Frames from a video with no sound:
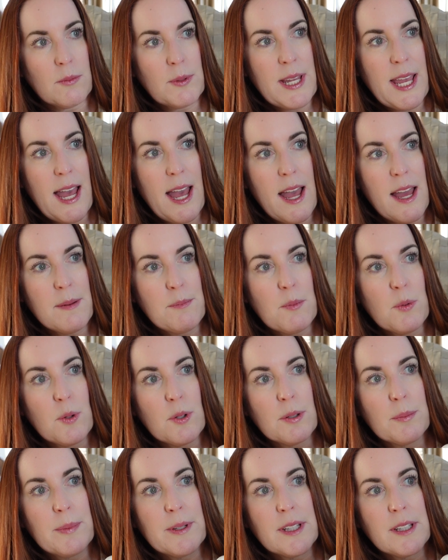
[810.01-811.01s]
We had
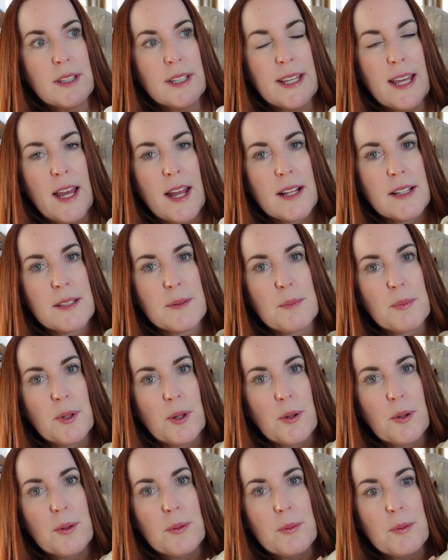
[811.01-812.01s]
more, but the cats
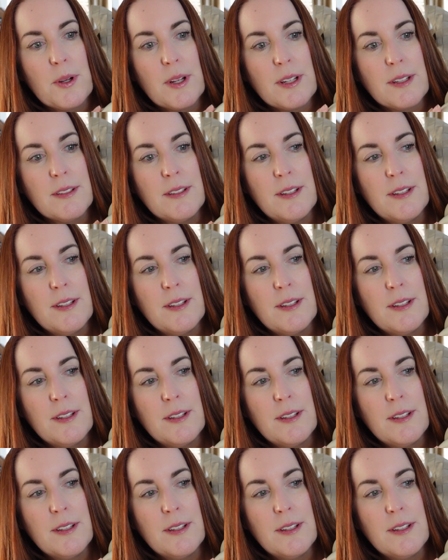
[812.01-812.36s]
broke one.